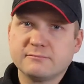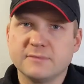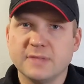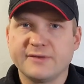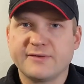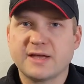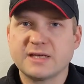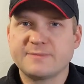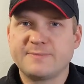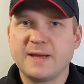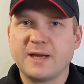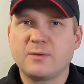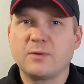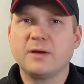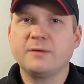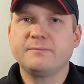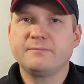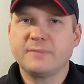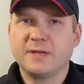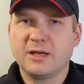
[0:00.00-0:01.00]
if I had to pick
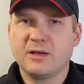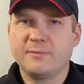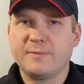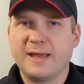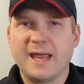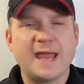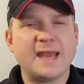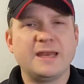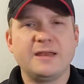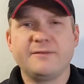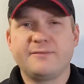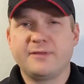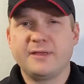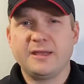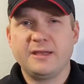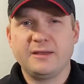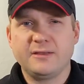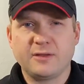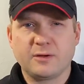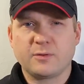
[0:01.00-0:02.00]
one, it would be any of
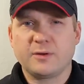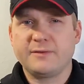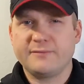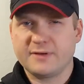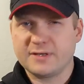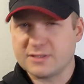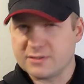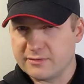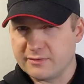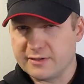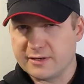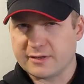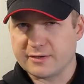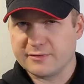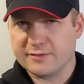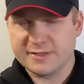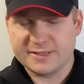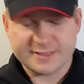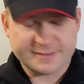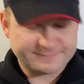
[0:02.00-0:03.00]
the Queen Victoria
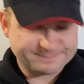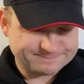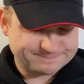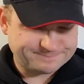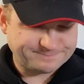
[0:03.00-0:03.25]
coins.